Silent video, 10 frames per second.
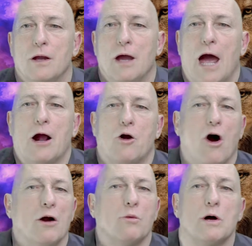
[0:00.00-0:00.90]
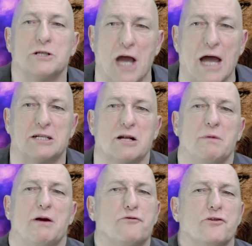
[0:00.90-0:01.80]
And God wants us to
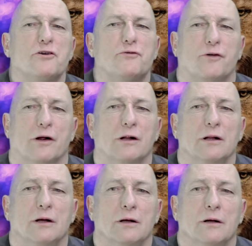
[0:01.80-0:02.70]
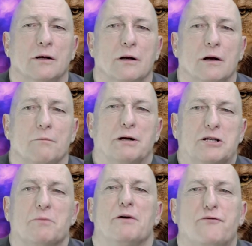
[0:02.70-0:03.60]
be fruitful, but
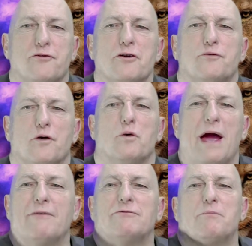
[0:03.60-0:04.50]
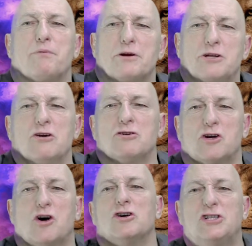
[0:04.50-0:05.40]
to be fruitful, we have to produce
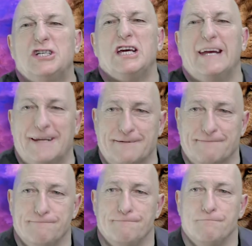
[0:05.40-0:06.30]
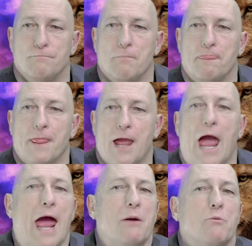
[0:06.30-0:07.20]
good seed.
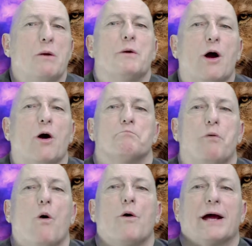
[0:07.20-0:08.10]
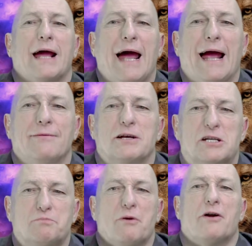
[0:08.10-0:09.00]
And when we got born again, the
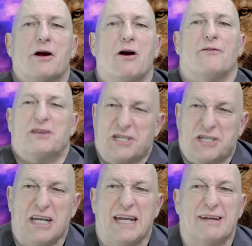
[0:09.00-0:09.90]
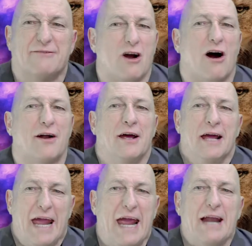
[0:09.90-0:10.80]
Spirit of God, the seed of God
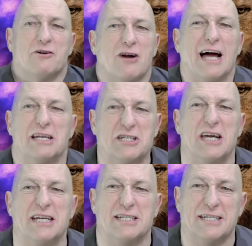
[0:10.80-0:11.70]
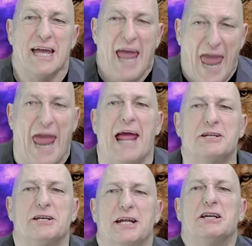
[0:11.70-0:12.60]
in Christ Jesus
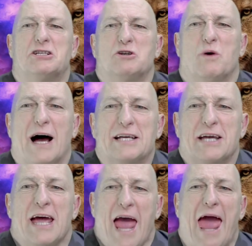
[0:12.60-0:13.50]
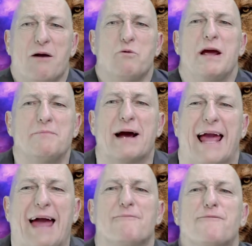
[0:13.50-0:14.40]
entered into us, and we
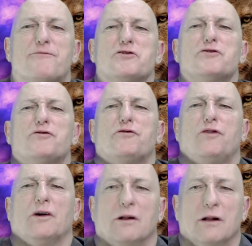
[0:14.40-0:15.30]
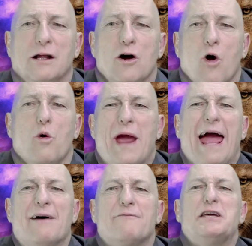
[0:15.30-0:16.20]
became fruitful, or we
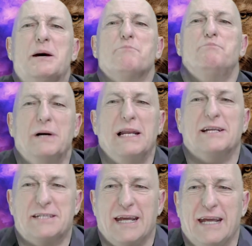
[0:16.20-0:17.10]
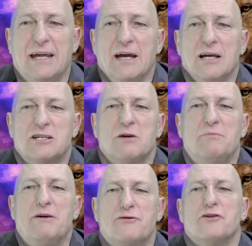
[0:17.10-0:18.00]
have the ability to
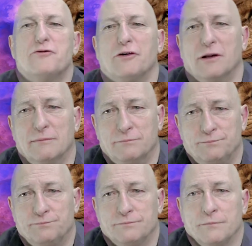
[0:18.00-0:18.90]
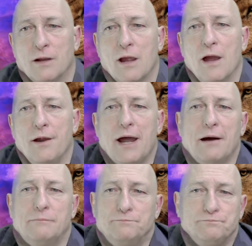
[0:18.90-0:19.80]
be fruitful.
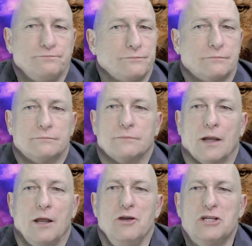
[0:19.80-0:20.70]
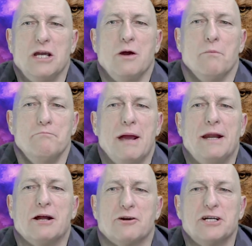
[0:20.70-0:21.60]
Now, you see,
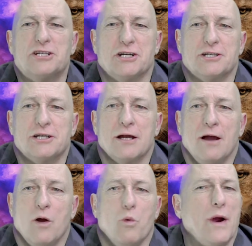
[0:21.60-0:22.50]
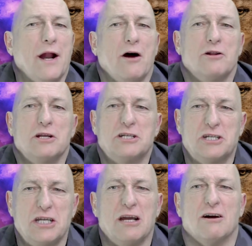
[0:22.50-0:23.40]
many Christians, we don't
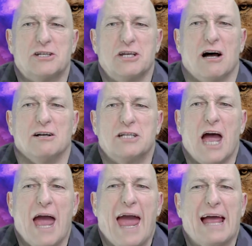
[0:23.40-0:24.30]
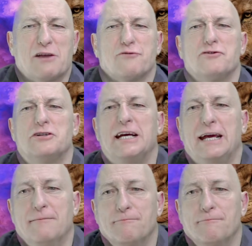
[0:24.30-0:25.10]
see ourselves as fruity.